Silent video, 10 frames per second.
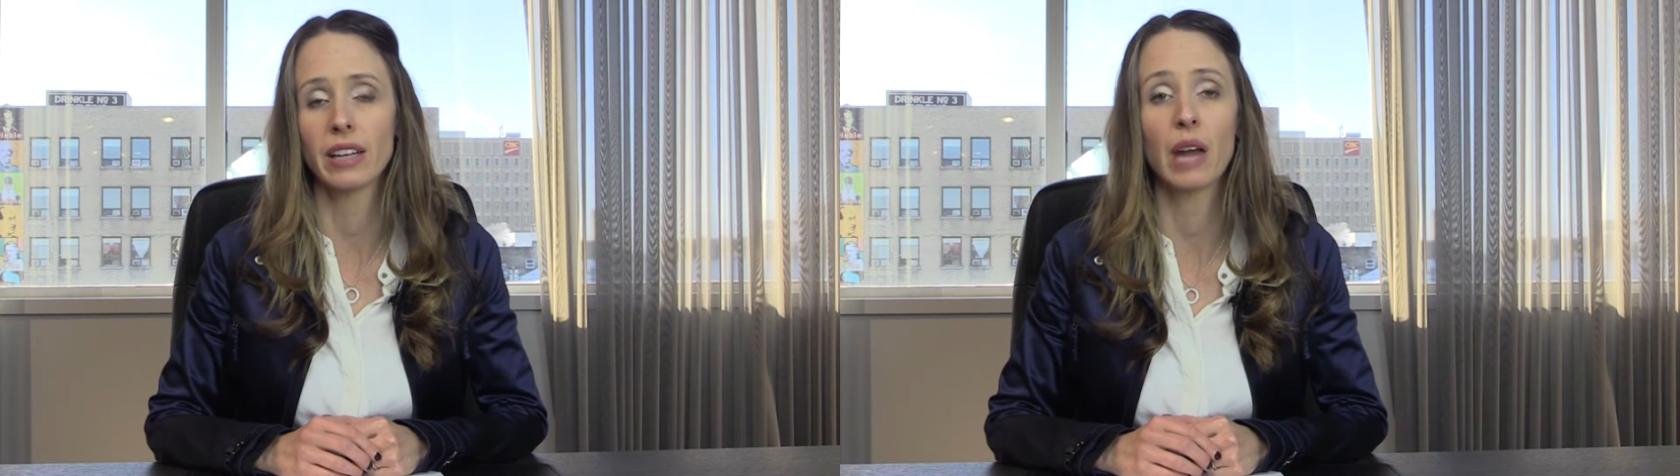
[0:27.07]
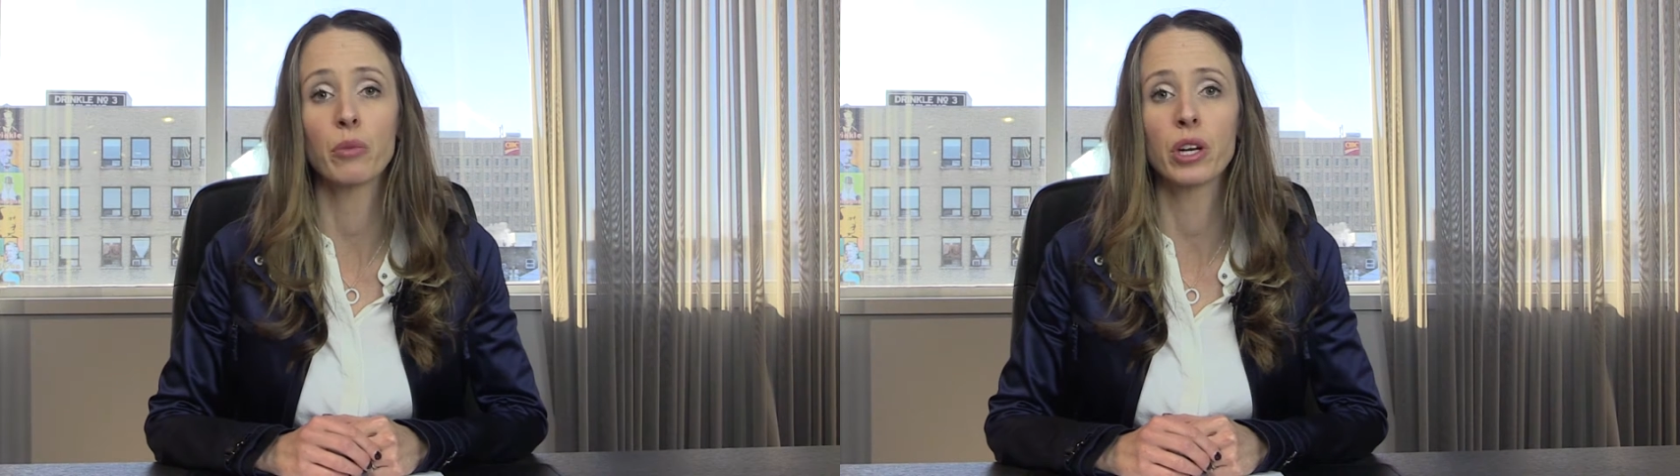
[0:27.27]

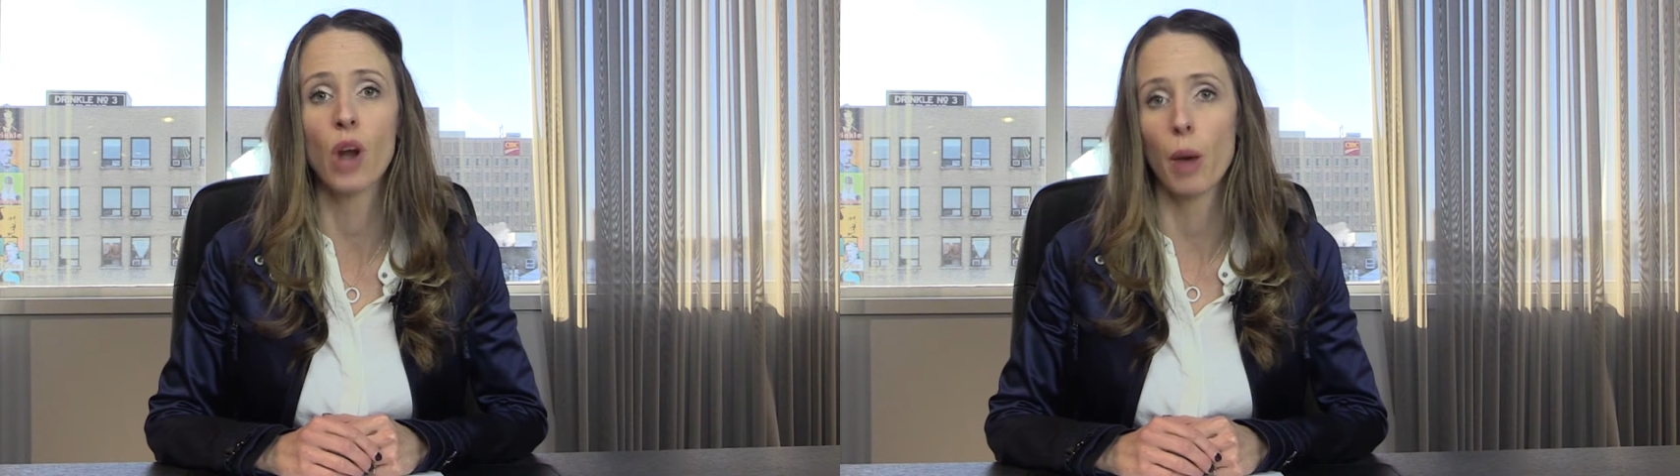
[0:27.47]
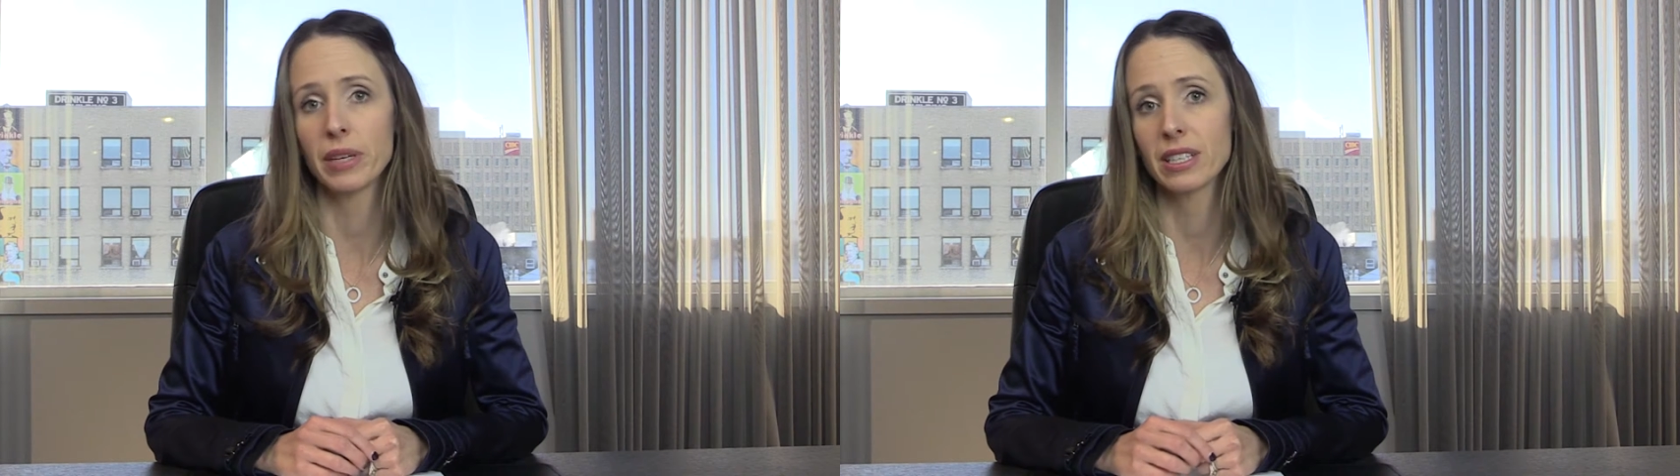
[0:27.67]
and would
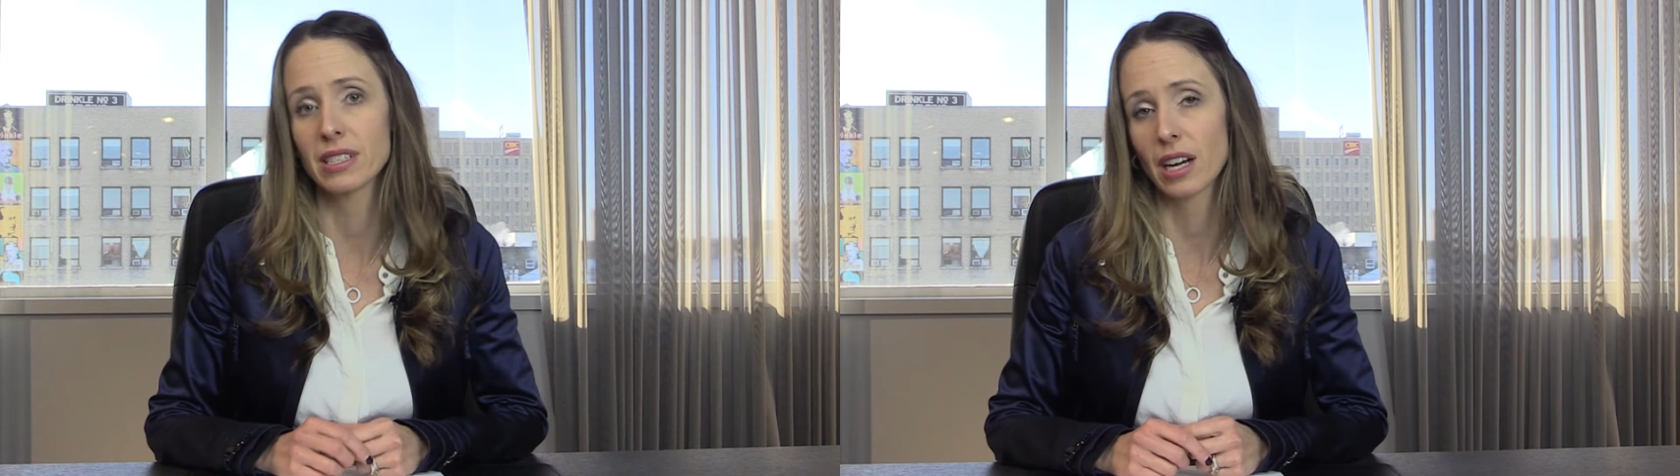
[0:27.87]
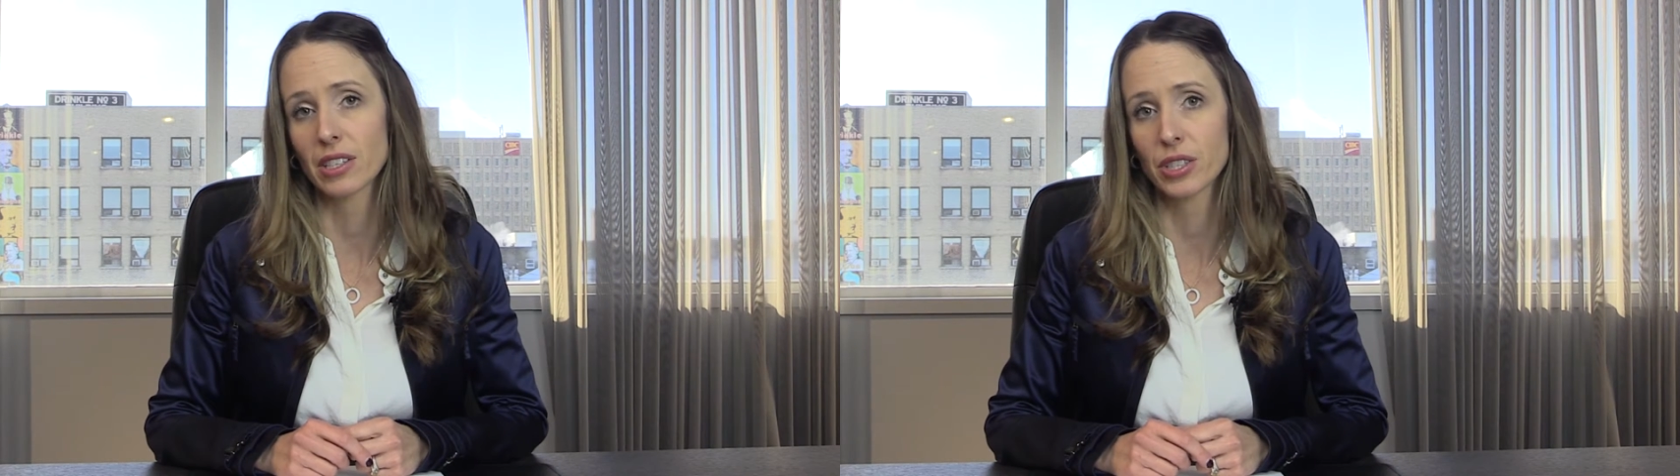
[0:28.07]
not be a
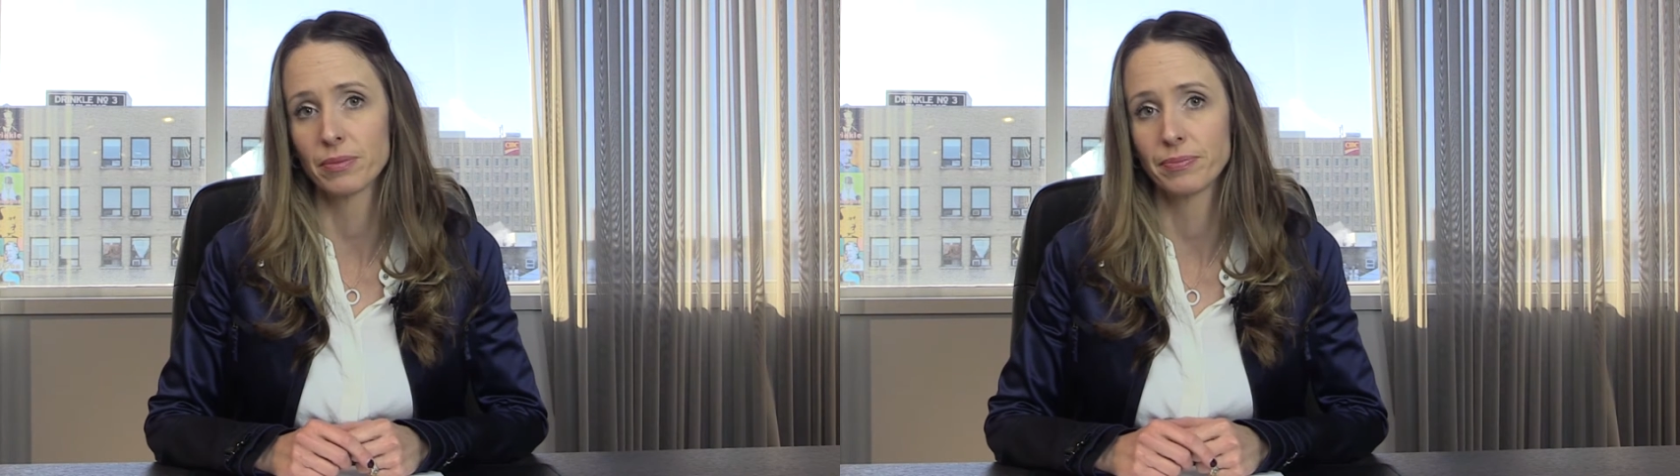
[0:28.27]
deduction.